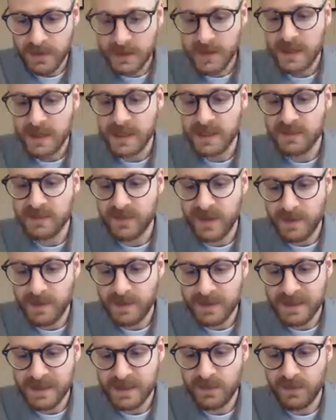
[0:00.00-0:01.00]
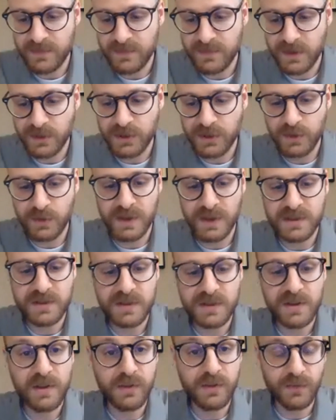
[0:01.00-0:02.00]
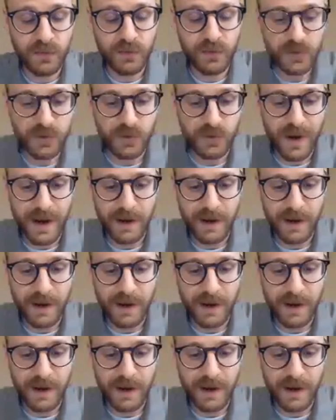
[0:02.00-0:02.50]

is famously revealed to us through